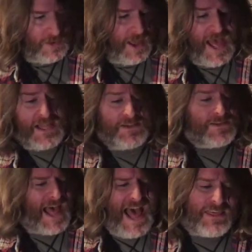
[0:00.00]
and
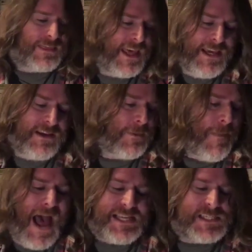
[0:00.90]
I think
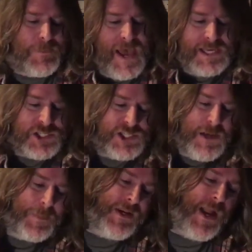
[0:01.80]
my
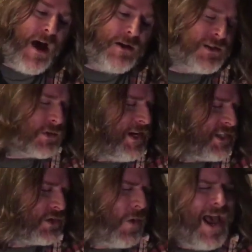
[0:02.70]
spaceship knows
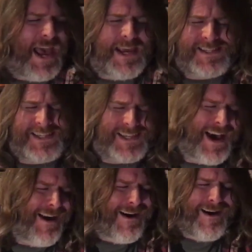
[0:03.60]
which way to
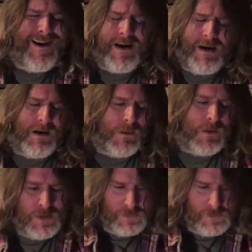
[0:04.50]
go.